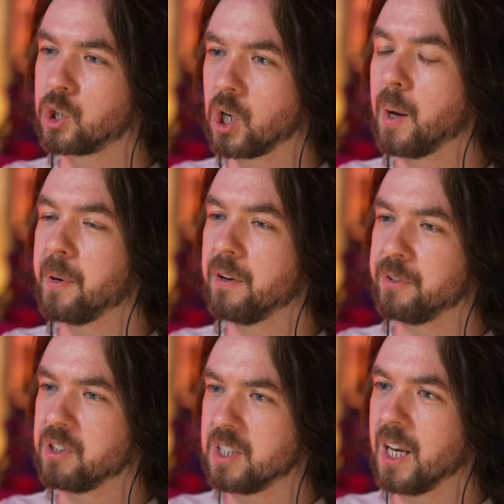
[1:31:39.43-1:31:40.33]
chop
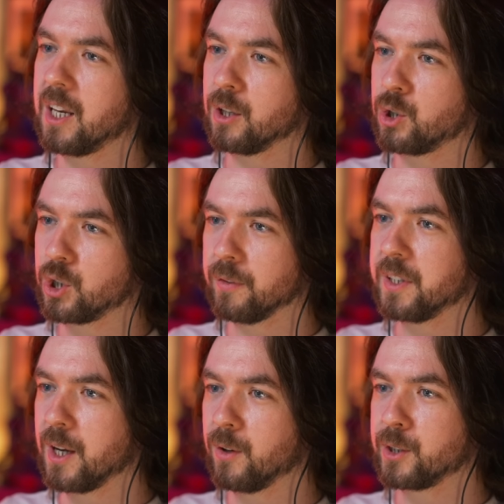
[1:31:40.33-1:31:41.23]
off his dick, and
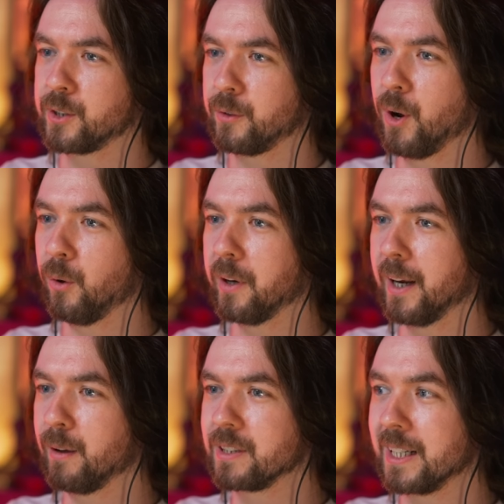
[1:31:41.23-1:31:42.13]
shove it down his throat.
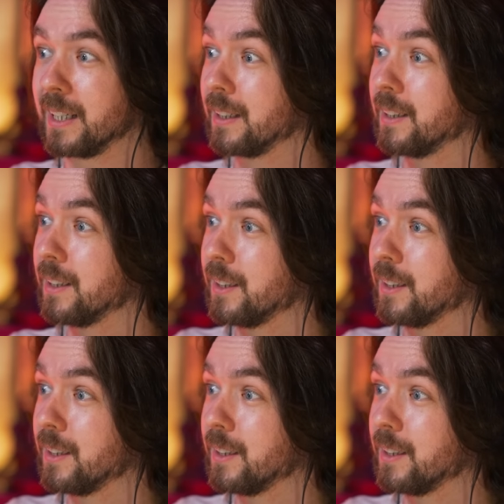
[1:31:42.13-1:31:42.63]
And I was like...